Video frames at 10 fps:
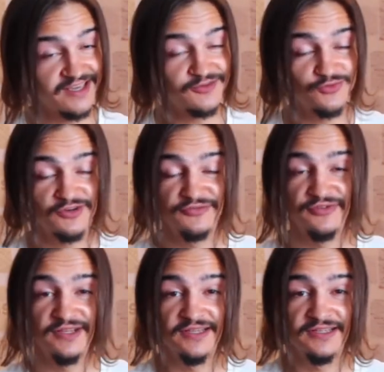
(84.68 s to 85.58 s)
we're
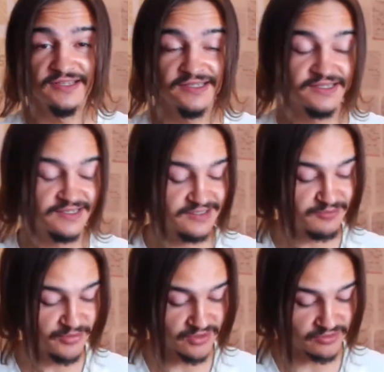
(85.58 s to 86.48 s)
feeling the
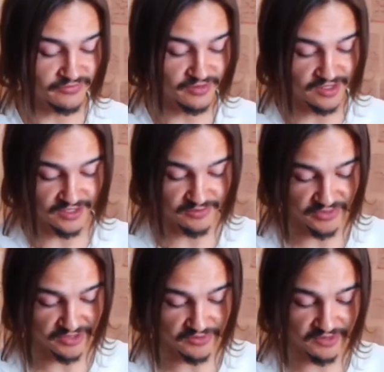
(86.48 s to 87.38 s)
power of God,
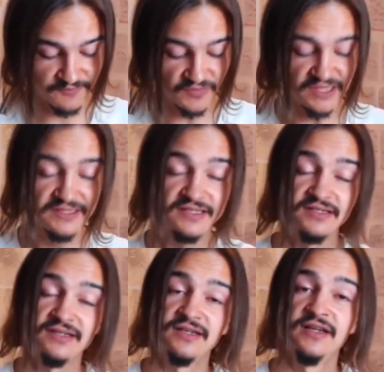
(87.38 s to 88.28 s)
baby. It's
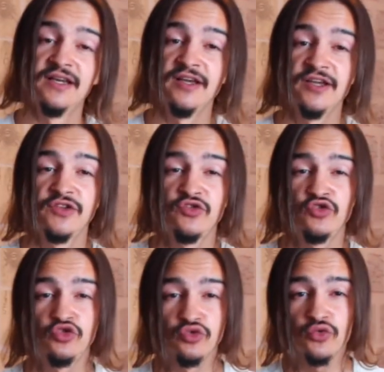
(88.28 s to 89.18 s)
a
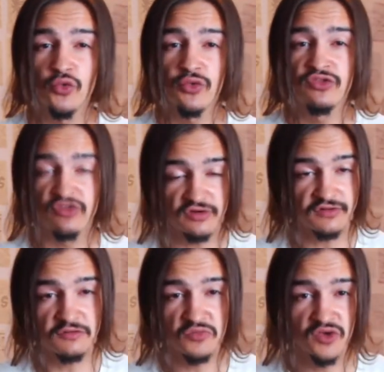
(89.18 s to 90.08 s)
2
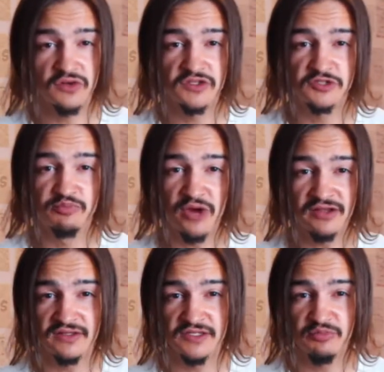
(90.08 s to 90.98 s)
30-minute
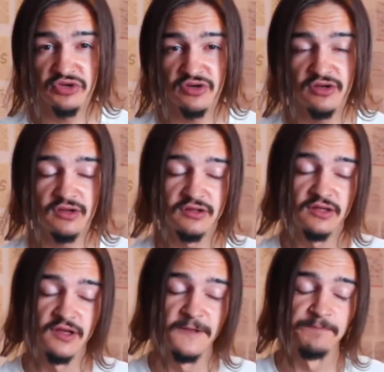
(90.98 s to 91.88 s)
practice period.
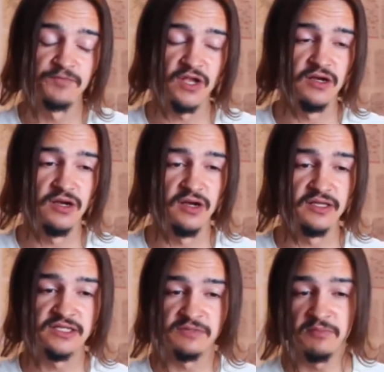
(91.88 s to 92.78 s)

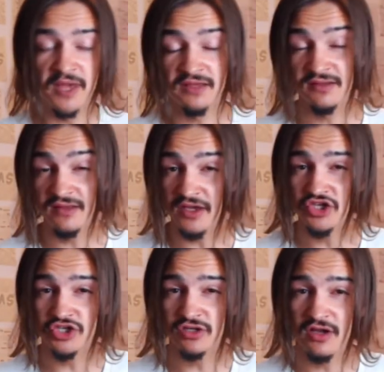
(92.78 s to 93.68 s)
It's a
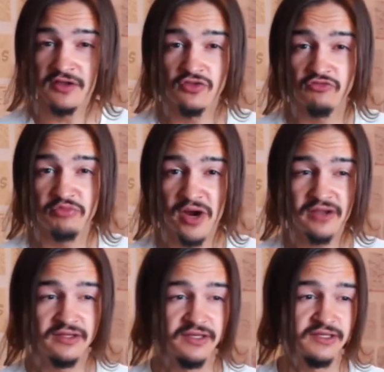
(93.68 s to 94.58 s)
meditation kind of
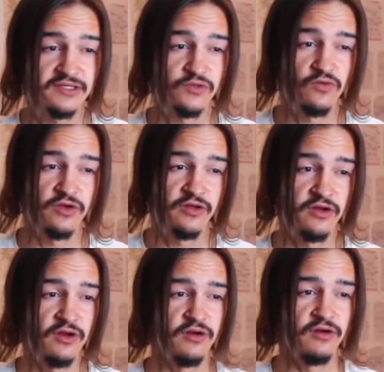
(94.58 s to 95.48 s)
practice
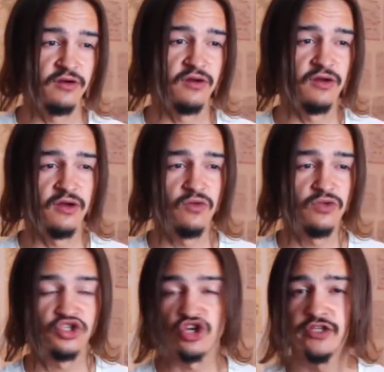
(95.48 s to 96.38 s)
where we
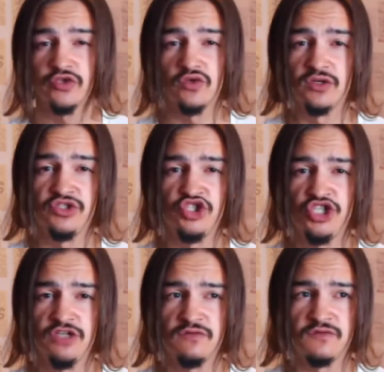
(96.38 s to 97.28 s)
try to
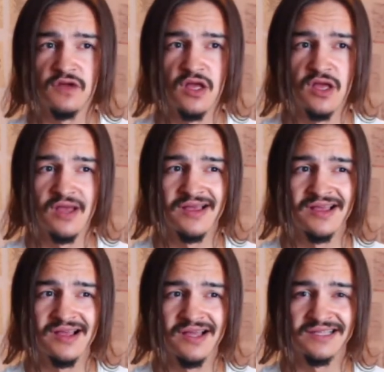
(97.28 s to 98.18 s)
achieve
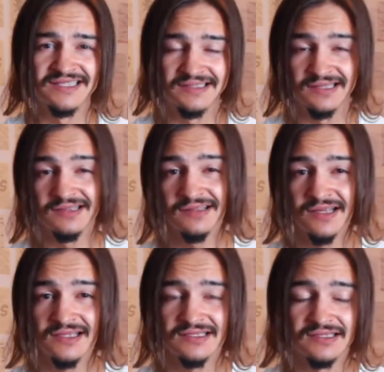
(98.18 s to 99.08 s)

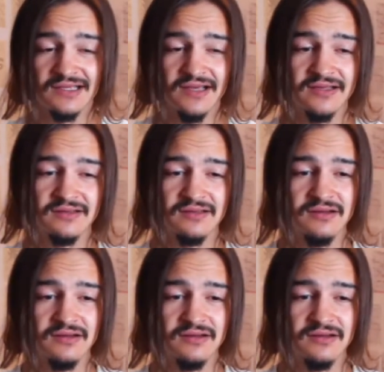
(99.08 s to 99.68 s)
stillness and